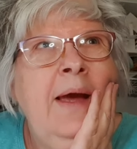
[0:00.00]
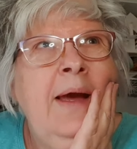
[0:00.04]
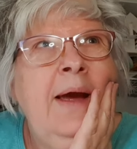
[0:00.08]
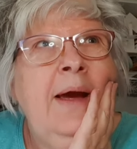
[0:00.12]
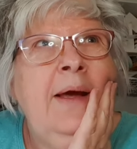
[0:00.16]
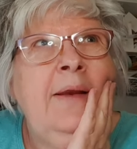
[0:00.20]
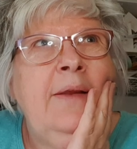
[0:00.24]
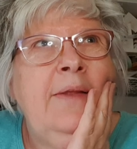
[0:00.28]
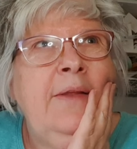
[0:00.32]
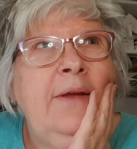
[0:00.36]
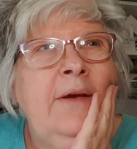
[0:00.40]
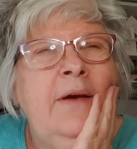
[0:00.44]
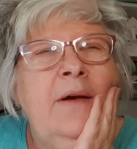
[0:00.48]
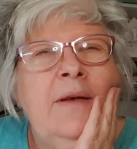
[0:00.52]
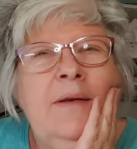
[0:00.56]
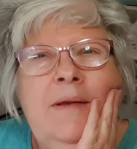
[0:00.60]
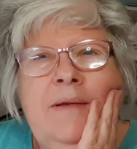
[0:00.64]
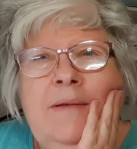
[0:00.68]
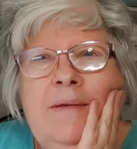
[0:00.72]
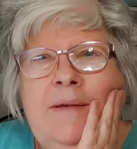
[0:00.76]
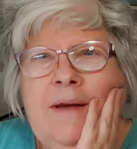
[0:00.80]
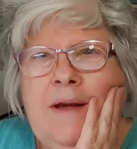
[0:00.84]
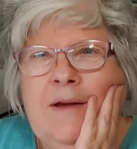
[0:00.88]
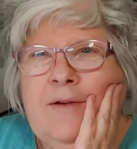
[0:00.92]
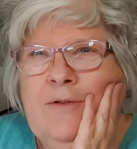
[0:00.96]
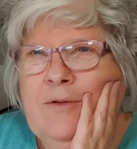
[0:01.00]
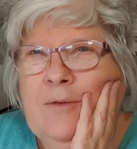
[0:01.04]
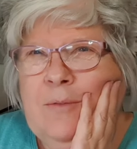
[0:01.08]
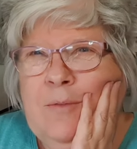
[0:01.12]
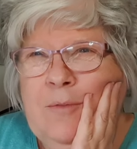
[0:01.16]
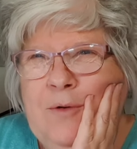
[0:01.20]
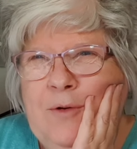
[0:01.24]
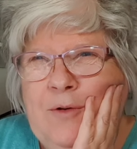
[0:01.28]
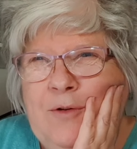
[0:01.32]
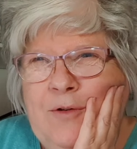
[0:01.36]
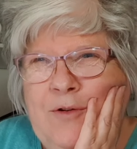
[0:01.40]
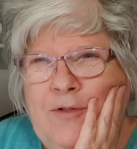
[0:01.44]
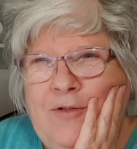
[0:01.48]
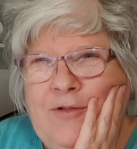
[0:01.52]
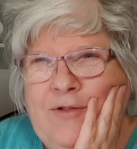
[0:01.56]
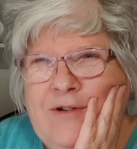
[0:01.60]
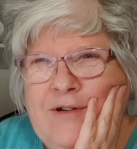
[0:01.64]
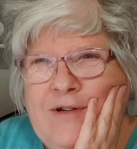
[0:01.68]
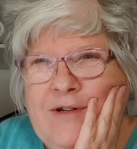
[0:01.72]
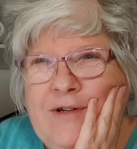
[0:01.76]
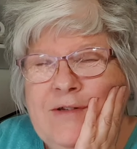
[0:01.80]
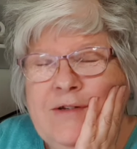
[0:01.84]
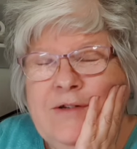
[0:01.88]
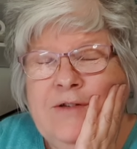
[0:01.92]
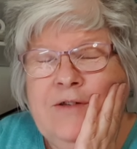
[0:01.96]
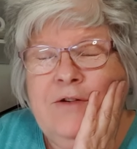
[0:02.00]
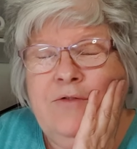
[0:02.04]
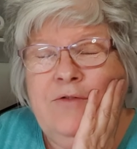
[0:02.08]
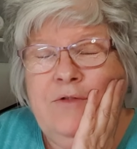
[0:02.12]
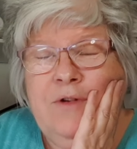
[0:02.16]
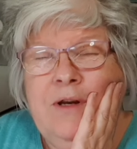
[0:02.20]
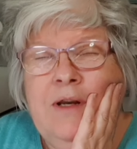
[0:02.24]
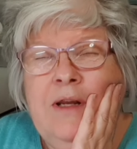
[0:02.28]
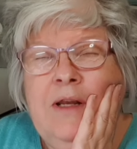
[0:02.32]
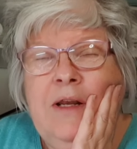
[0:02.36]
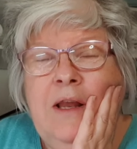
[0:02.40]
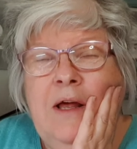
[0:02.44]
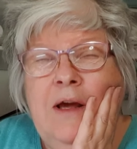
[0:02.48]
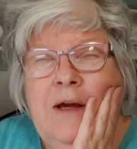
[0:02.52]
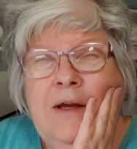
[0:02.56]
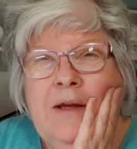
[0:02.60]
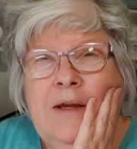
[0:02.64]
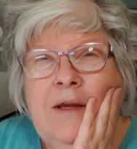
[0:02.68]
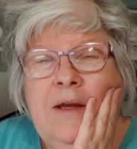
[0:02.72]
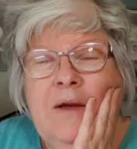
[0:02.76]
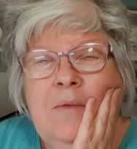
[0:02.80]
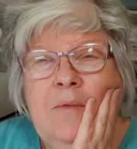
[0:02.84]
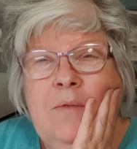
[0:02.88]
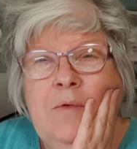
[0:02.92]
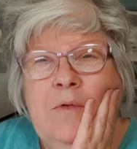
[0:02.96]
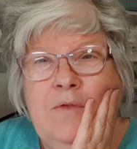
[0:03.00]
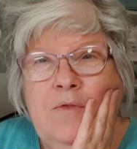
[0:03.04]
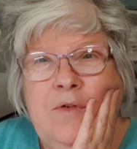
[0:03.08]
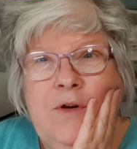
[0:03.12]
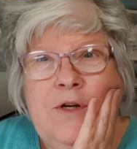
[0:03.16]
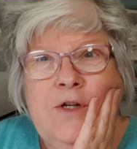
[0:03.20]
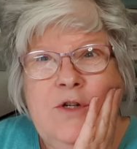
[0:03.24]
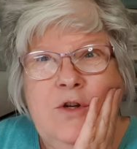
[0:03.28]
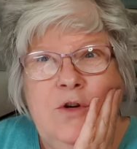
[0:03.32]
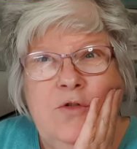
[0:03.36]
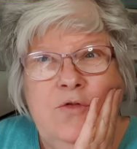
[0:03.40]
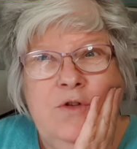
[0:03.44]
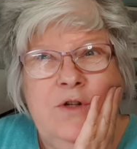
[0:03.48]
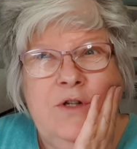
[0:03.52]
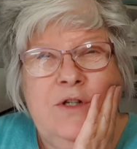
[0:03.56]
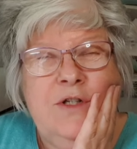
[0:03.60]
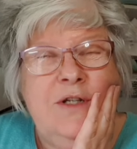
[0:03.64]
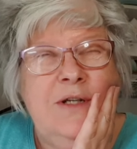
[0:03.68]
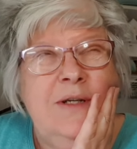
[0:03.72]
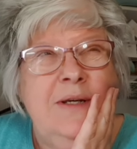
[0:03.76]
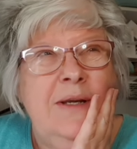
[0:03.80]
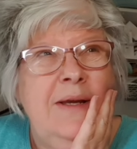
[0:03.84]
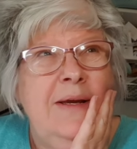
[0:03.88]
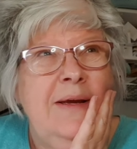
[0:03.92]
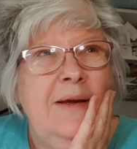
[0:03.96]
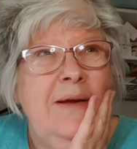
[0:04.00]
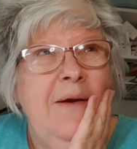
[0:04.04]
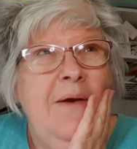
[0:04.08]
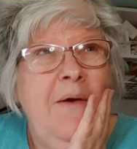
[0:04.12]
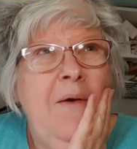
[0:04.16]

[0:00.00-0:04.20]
And I think I need to get some more oranges because I really like it with fresh orange in it.